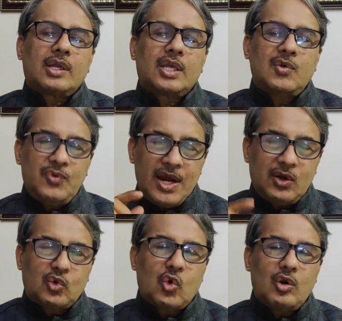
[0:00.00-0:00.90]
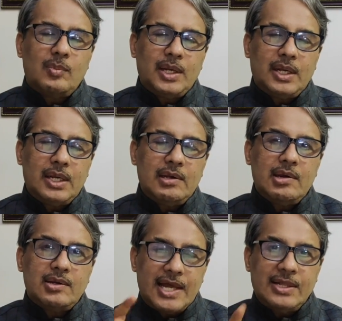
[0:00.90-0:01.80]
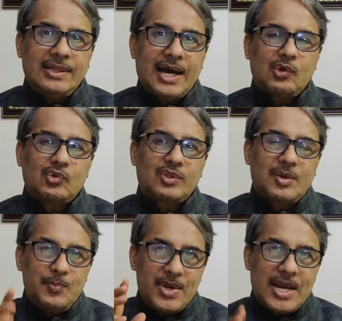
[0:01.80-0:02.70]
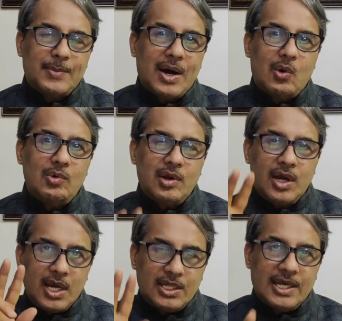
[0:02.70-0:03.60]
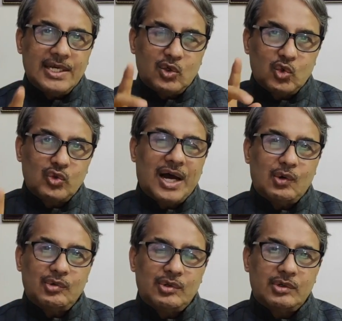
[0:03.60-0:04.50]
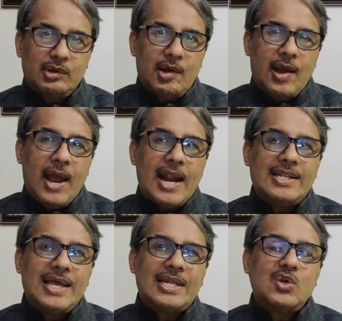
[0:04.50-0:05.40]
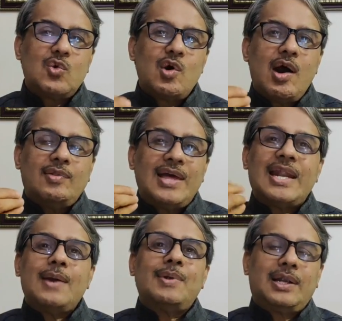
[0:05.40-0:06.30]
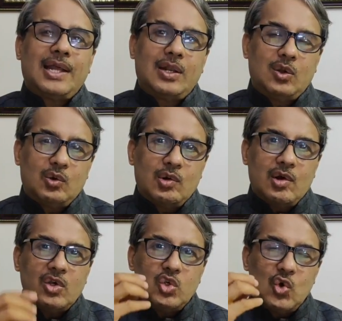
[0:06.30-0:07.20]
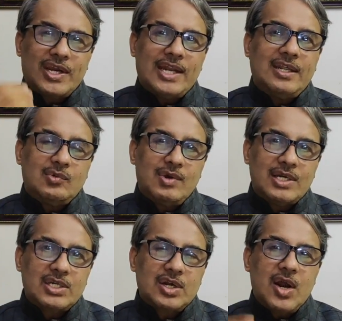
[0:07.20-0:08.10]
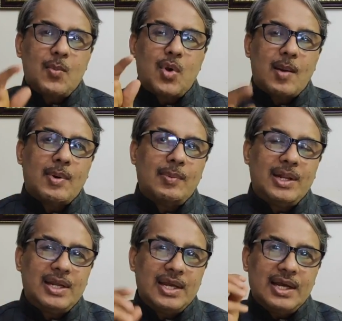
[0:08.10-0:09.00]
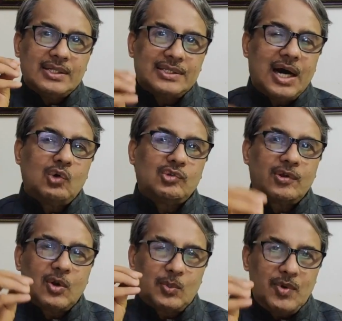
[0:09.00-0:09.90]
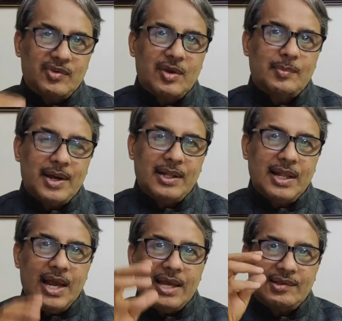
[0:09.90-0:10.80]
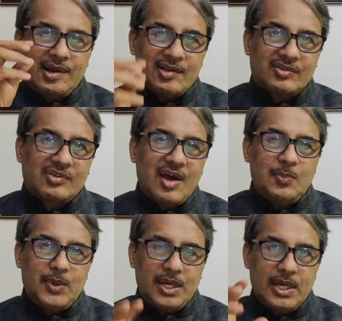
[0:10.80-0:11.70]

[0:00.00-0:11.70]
If you had told me 10,000 was a big amount in the year 2000, and then I will tell you, you can invest probably 1,000 rupees a month as an SIP